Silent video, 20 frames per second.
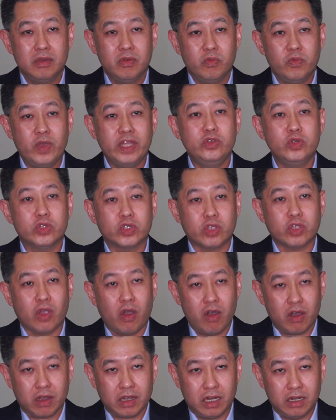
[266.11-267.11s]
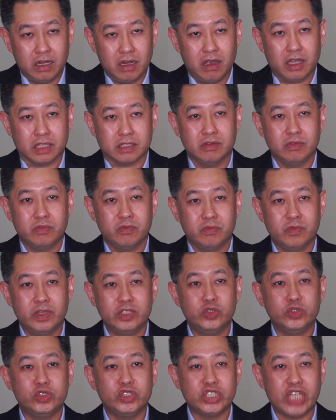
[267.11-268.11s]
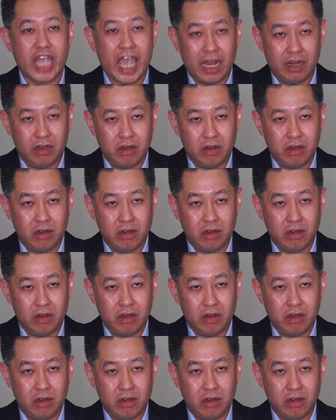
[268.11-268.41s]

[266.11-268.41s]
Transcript: When you talk a lot, when you share a